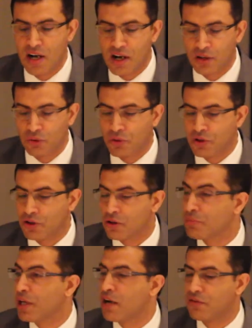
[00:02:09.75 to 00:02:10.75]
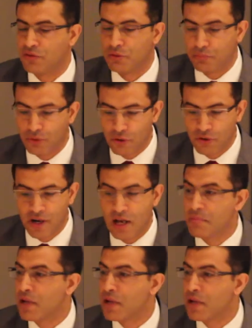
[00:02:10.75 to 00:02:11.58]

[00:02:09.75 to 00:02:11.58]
hard work on behalf of the program